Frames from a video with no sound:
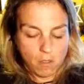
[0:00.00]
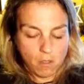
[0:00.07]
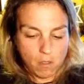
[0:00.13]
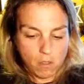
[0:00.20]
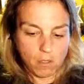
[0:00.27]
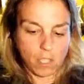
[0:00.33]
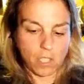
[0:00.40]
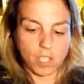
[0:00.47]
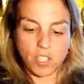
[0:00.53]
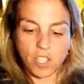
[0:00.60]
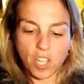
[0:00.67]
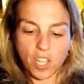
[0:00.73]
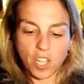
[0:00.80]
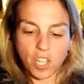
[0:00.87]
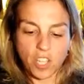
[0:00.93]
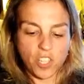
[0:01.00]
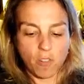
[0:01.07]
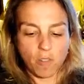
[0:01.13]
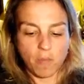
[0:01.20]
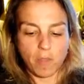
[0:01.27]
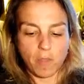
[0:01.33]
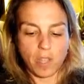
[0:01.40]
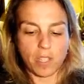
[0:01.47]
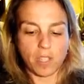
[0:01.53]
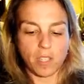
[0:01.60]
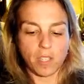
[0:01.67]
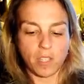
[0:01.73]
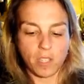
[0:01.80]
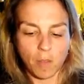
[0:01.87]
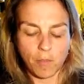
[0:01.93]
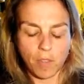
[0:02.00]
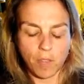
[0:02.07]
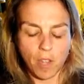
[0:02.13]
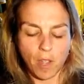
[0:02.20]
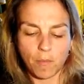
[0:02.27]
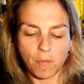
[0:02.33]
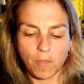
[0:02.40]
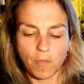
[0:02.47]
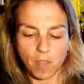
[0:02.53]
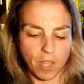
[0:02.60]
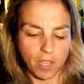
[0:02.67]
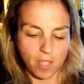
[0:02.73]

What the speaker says: This is just general messages. Sometimes I can pick